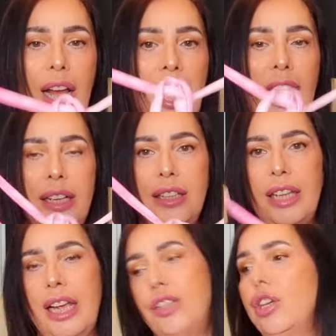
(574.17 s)
and
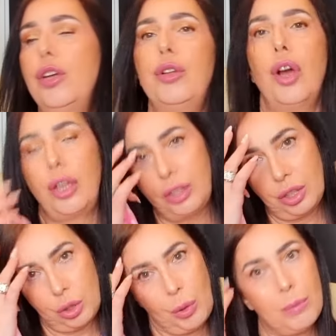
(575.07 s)
they do like the
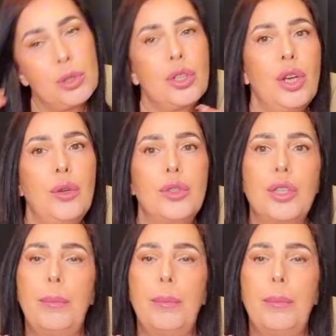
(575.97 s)
swimsuits,